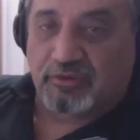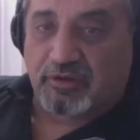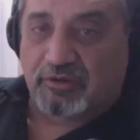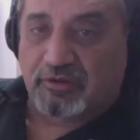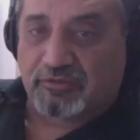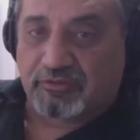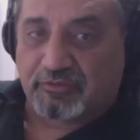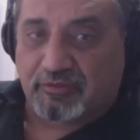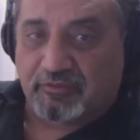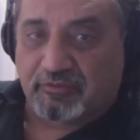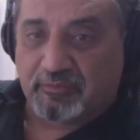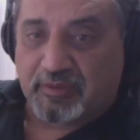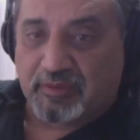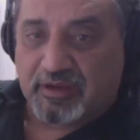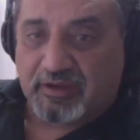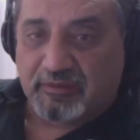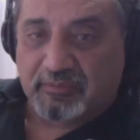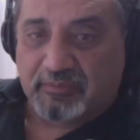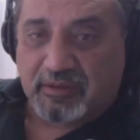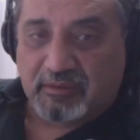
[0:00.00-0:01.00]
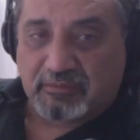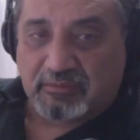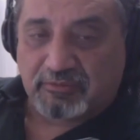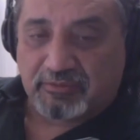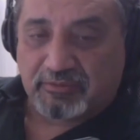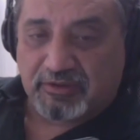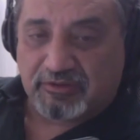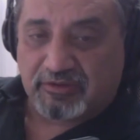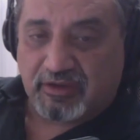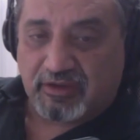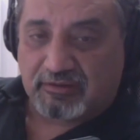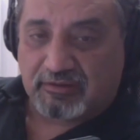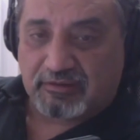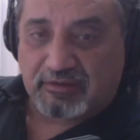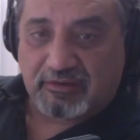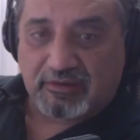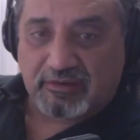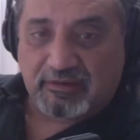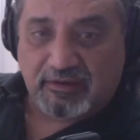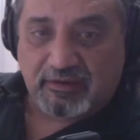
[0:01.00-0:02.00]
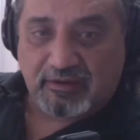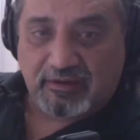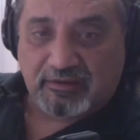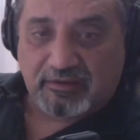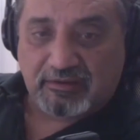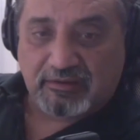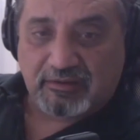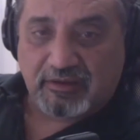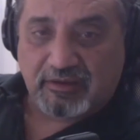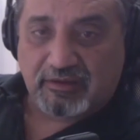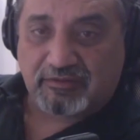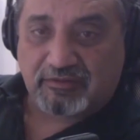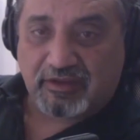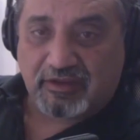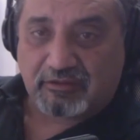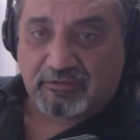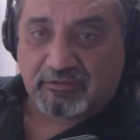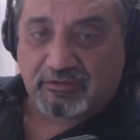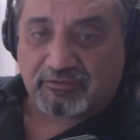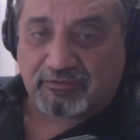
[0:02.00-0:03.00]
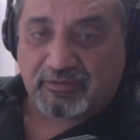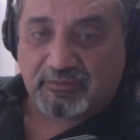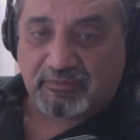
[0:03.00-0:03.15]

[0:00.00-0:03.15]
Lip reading: notes for everybody to be able to reach out and take a look for